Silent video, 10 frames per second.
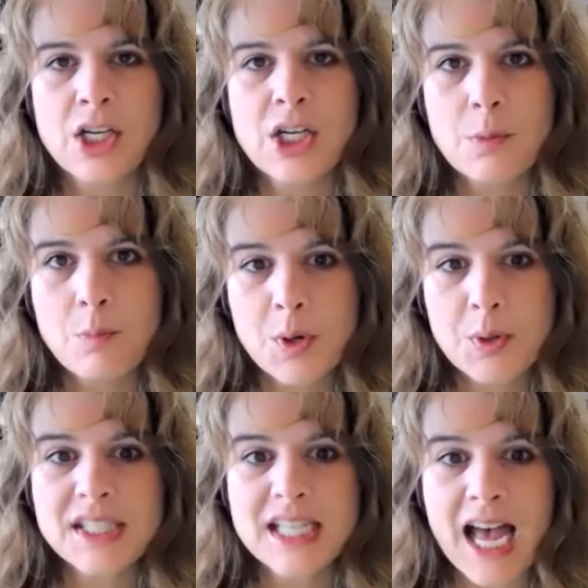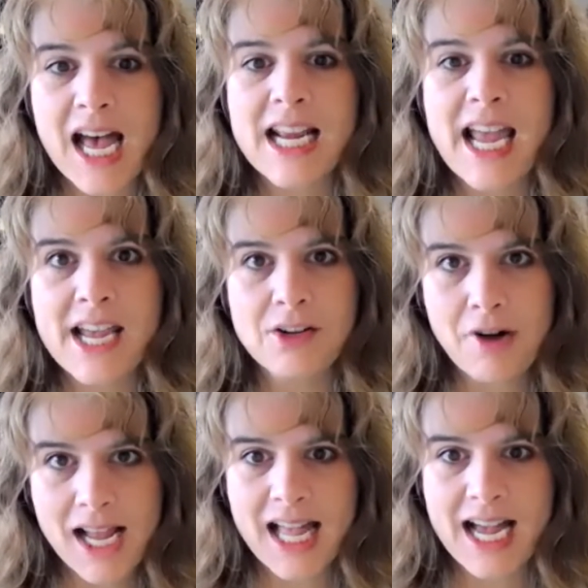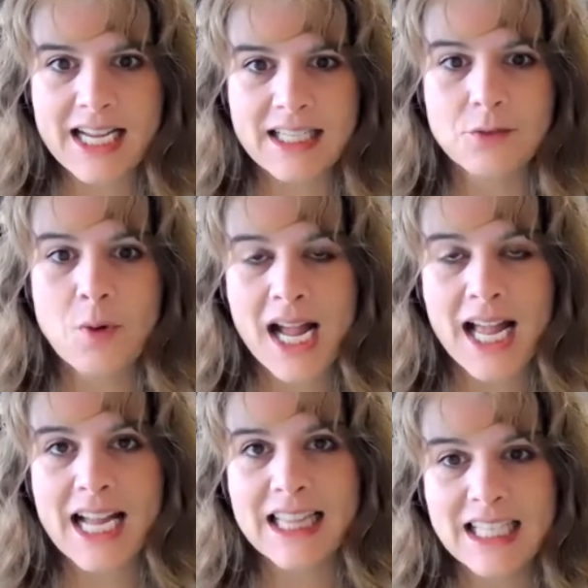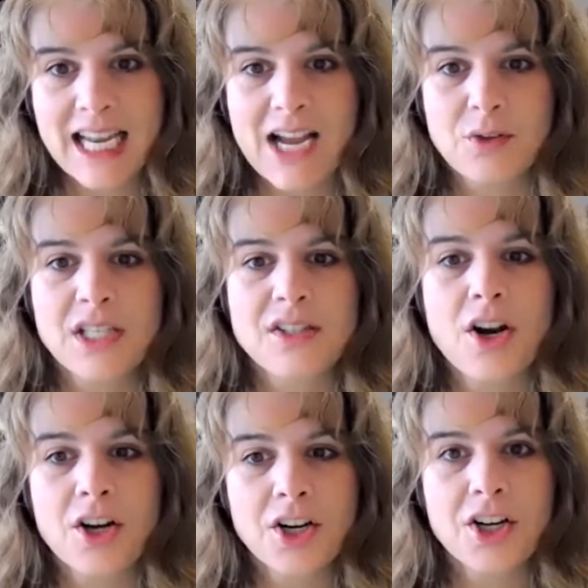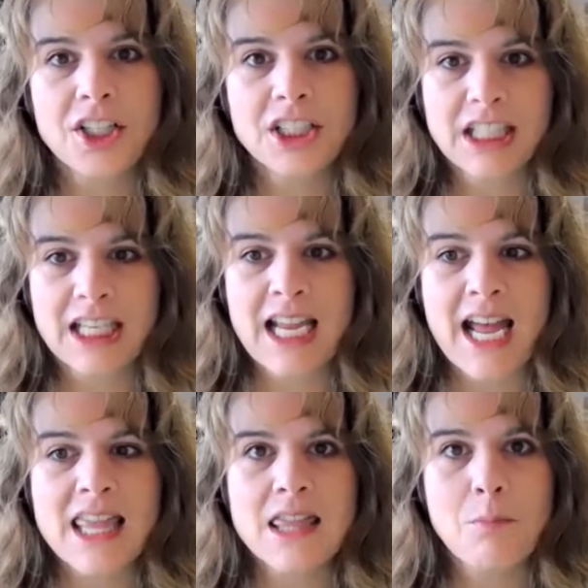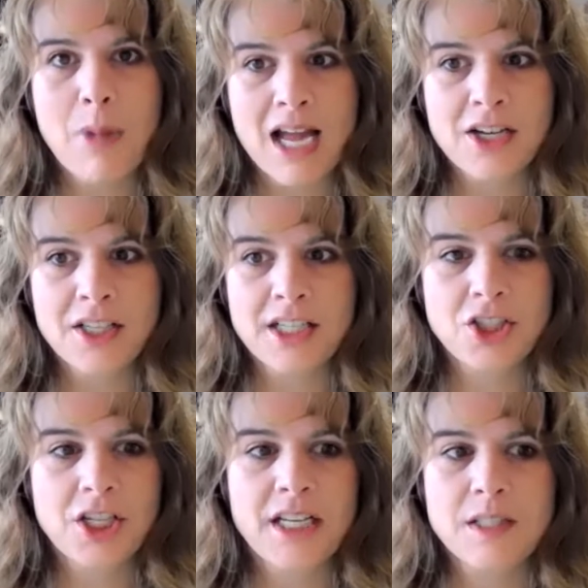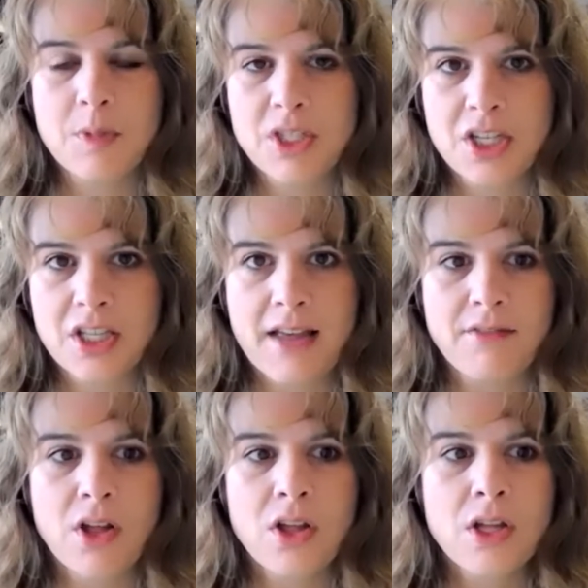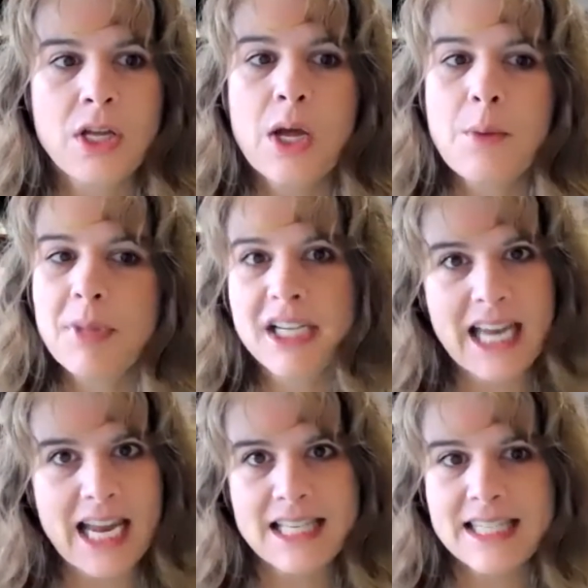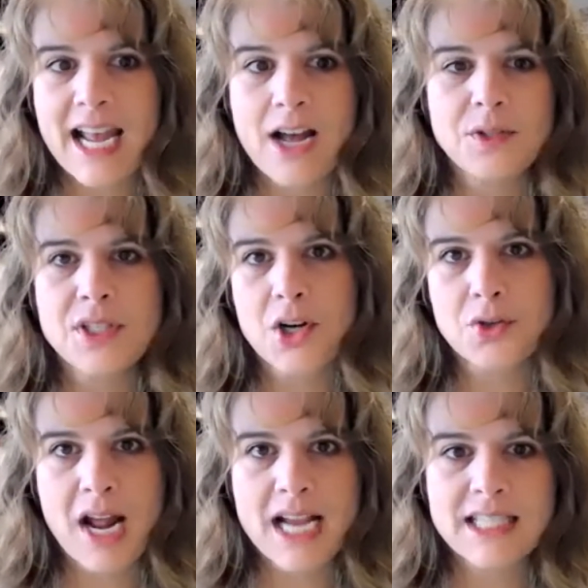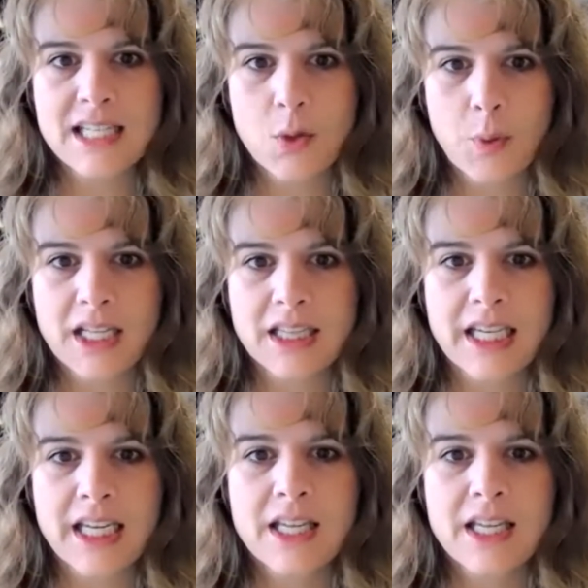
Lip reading: Both Scott and Rock Island counties are currently at the moderate transmission level, but case counts are rising quickly.